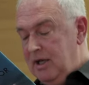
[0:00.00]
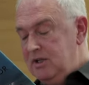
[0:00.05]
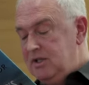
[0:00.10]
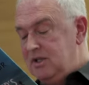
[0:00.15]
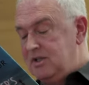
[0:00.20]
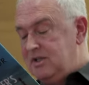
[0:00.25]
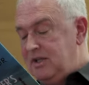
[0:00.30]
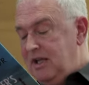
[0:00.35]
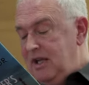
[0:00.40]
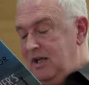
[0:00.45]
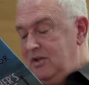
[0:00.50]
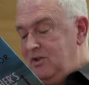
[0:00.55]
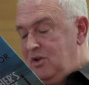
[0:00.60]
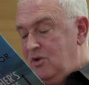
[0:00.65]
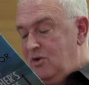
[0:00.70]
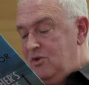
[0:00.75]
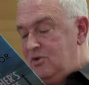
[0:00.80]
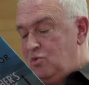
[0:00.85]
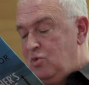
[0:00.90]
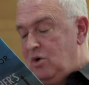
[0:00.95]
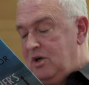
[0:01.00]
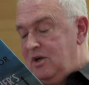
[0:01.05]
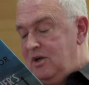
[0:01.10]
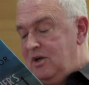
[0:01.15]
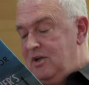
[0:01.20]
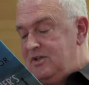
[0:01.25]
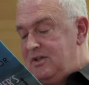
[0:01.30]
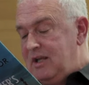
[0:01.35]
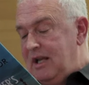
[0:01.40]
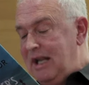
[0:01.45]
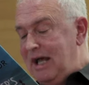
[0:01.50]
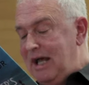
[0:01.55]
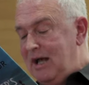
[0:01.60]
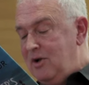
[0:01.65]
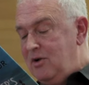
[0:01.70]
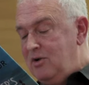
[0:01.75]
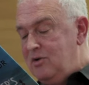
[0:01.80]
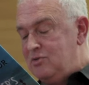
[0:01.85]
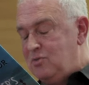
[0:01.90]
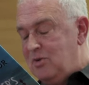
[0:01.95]
To say those words
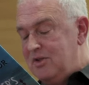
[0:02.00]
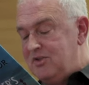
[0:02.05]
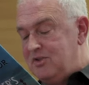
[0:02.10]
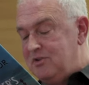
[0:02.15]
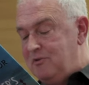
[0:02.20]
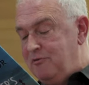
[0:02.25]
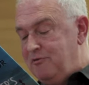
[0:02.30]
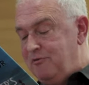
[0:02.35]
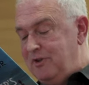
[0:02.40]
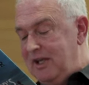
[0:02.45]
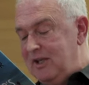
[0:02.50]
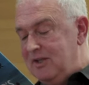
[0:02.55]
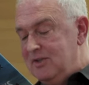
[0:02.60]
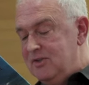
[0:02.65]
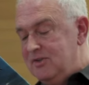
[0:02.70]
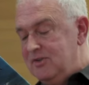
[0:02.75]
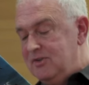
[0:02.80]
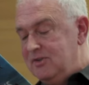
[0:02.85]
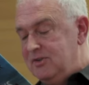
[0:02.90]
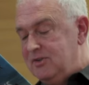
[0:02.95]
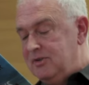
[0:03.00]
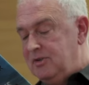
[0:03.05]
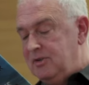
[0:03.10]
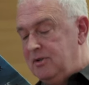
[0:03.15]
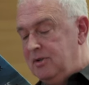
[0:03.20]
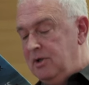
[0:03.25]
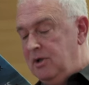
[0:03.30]
aloud was to fizz.